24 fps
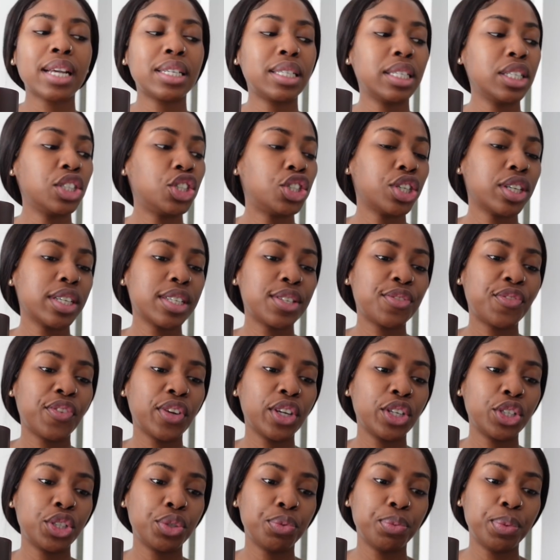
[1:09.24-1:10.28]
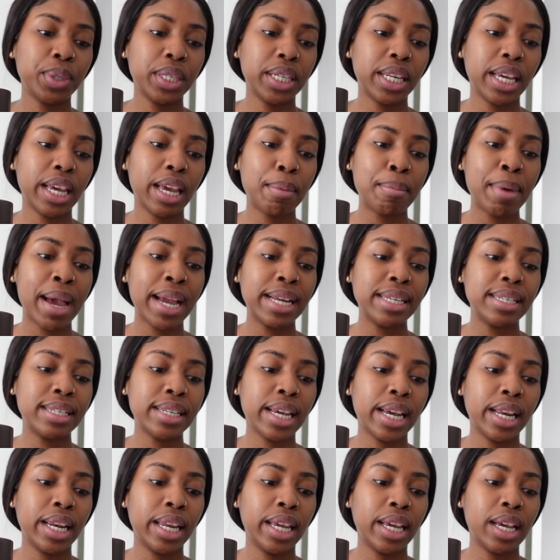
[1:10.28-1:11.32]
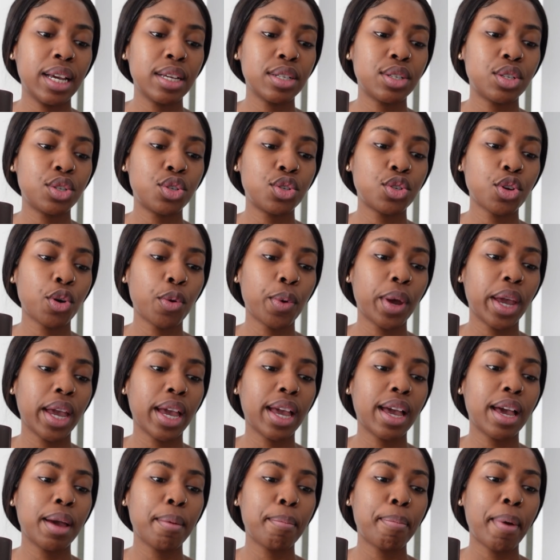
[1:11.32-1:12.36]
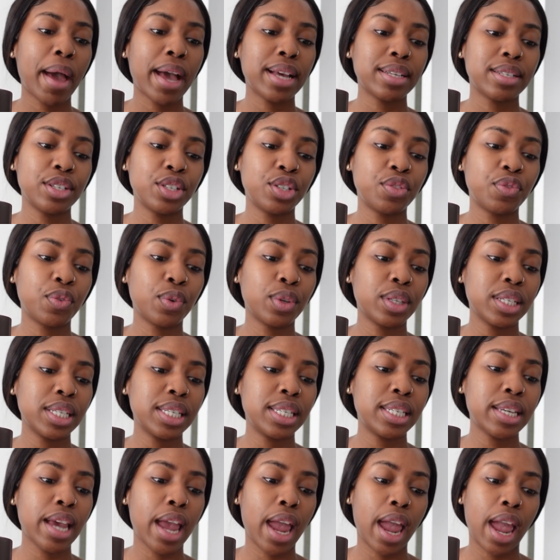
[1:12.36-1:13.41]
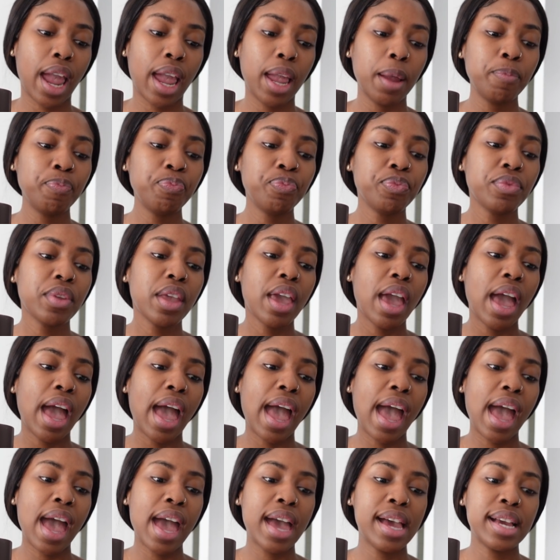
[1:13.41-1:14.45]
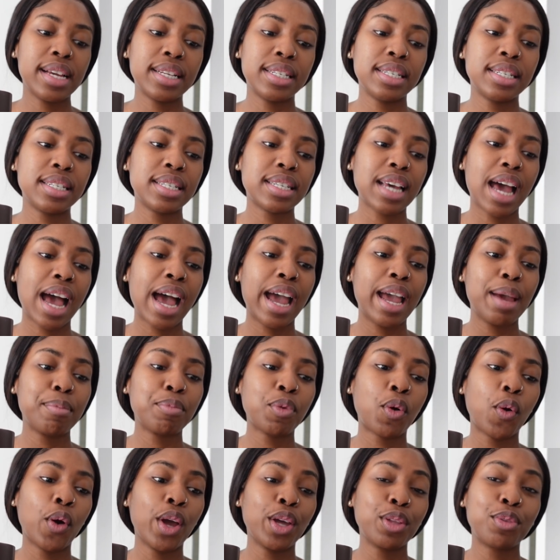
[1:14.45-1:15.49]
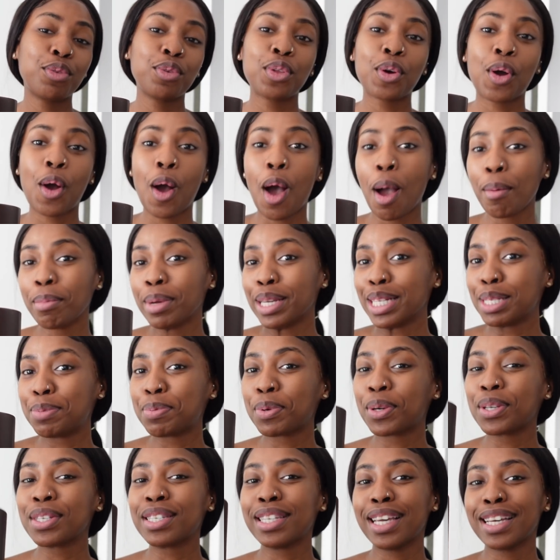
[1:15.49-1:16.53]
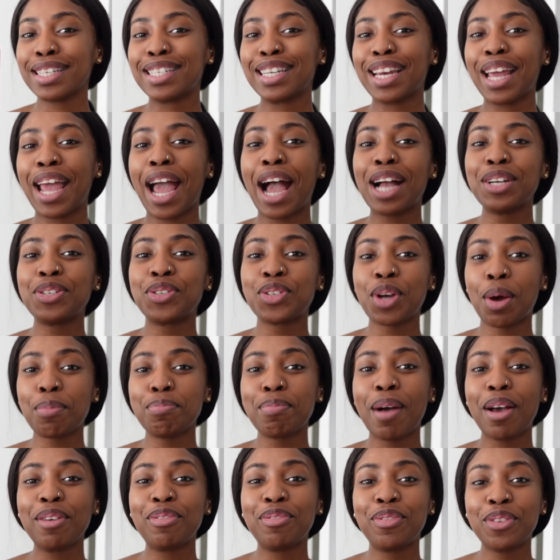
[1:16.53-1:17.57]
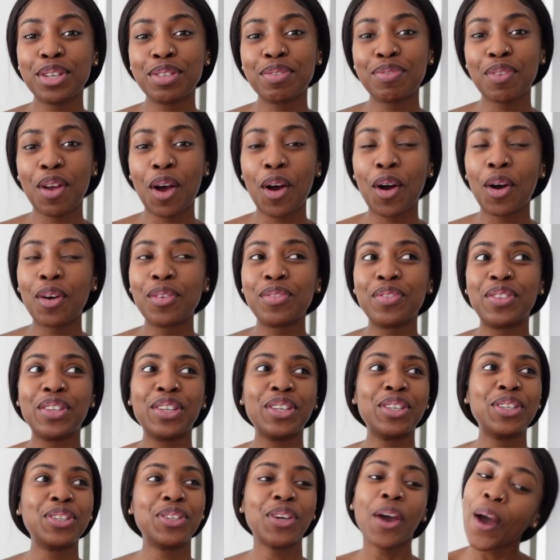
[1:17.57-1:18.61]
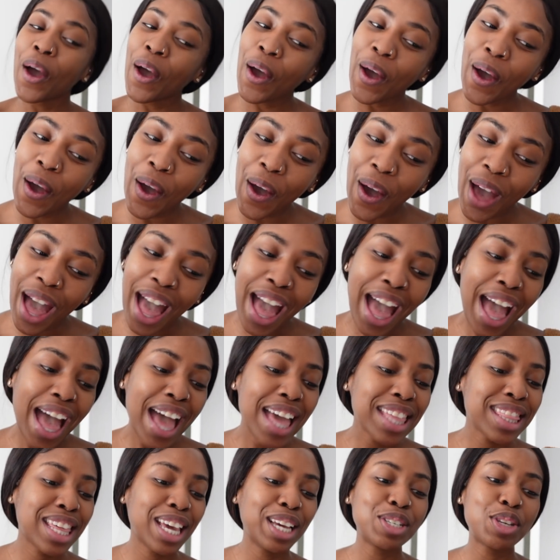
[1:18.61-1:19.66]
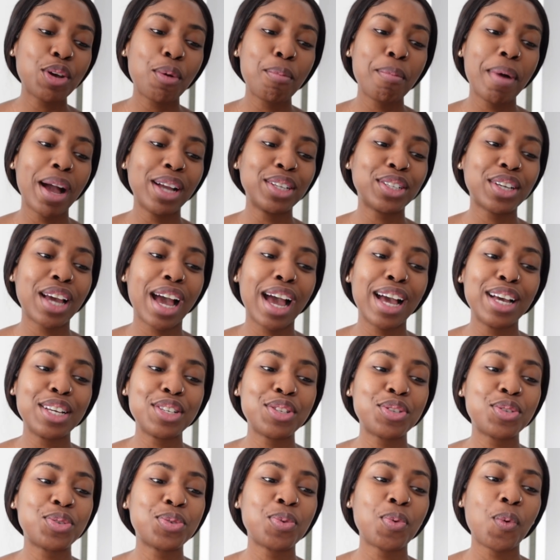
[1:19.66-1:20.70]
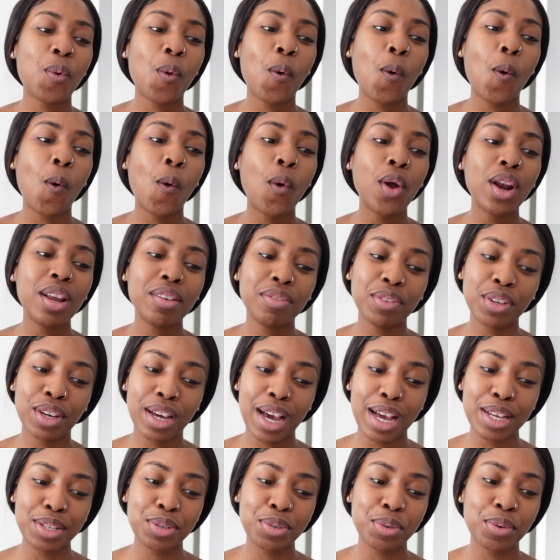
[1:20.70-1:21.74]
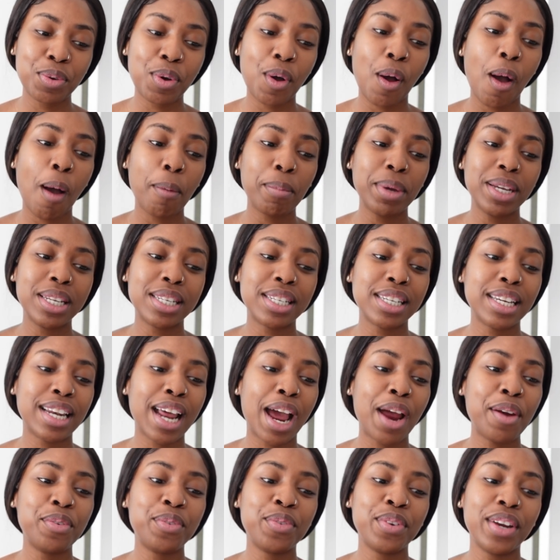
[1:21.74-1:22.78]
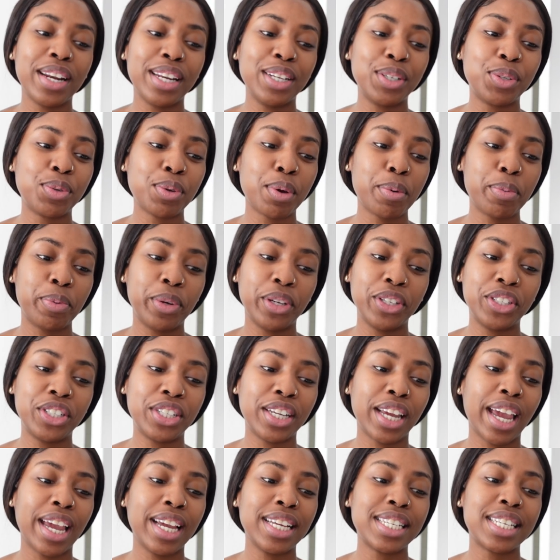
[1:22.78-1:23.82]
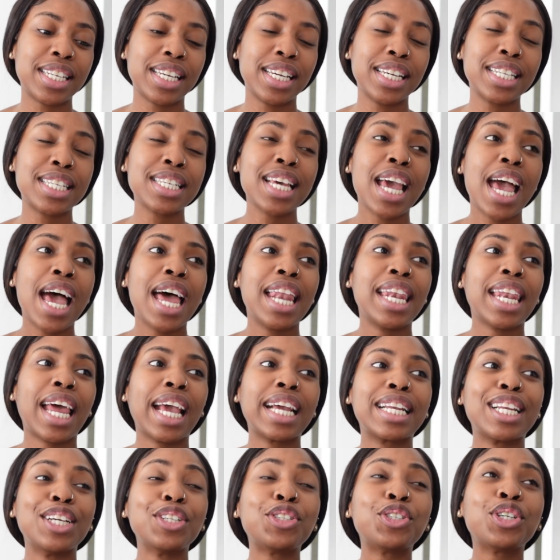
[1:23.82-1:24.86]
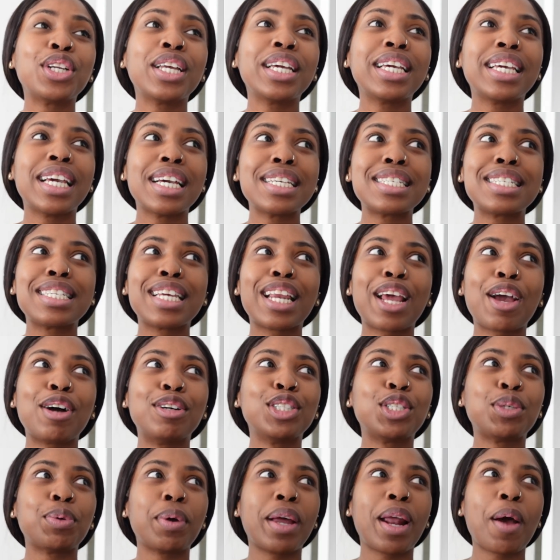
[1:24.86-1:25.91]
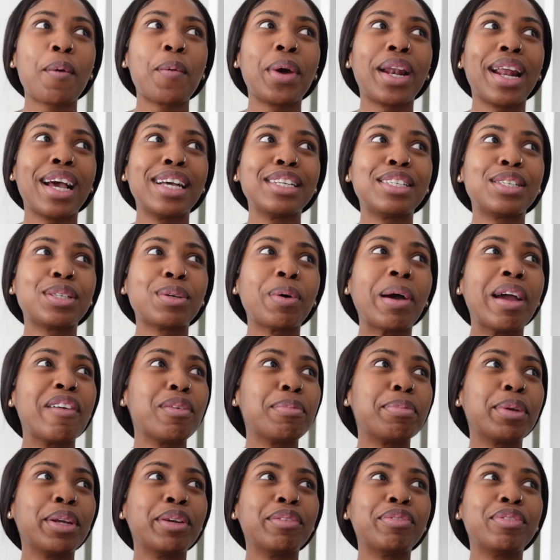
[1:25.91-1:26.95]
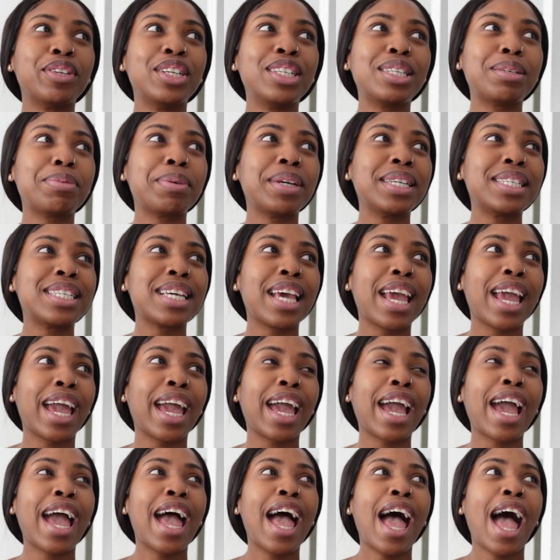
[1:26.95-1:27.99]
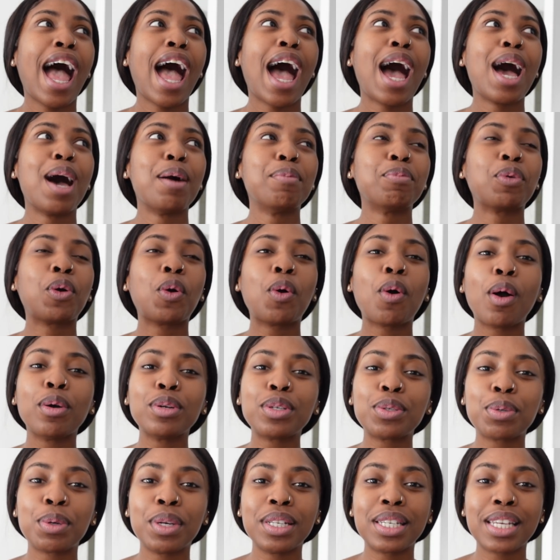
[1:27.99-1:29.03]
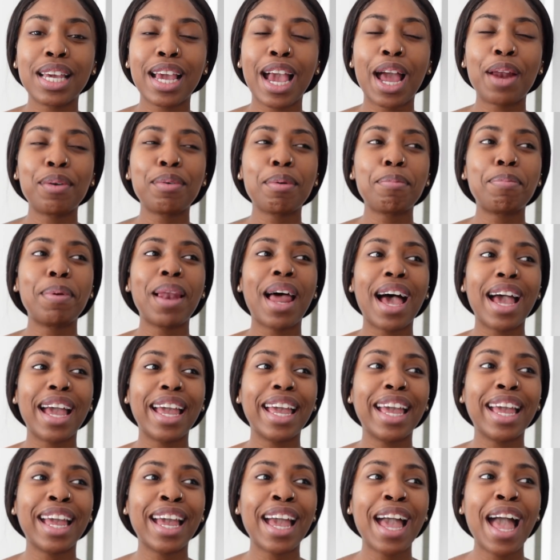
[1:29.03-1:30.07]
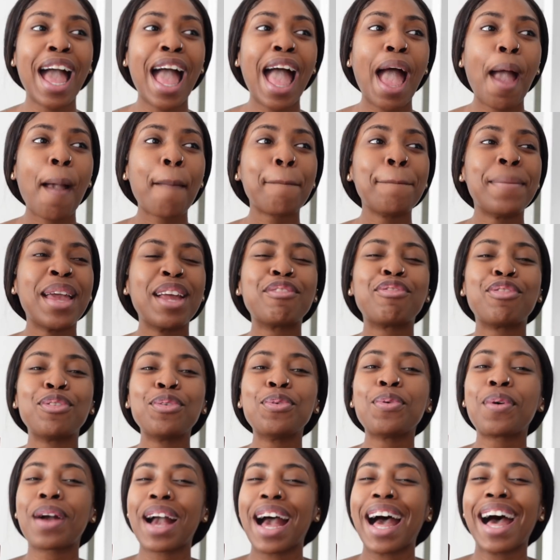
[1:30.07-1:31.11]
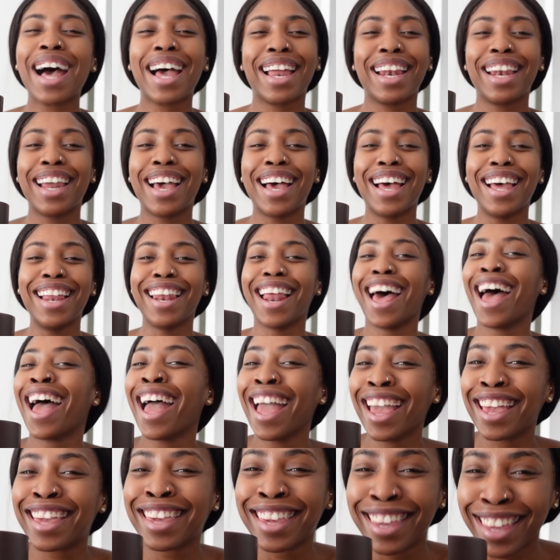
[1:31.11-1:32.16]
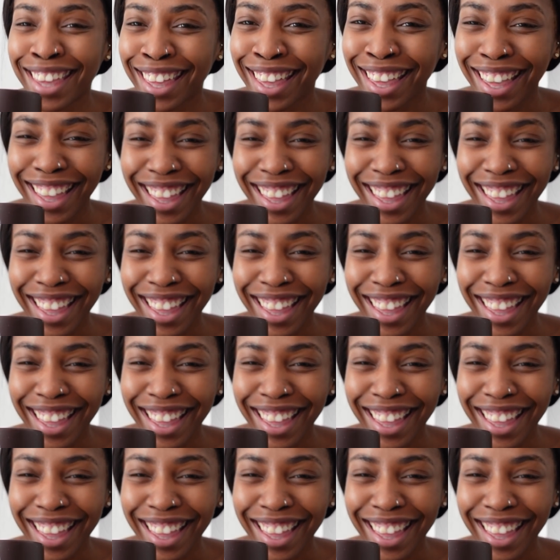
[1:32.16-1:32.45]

actually just finished reading my daily stoic passage for the day, and I am going through the comments because yesterday I dropped my first vlog of the year. Thank you so much, guys, to all of you guys who commented. I really do appreciate it. Like, literally yesterday on Twitter, when I saw everybody retweeting, quote tweeting and replying, benfunukala. Like,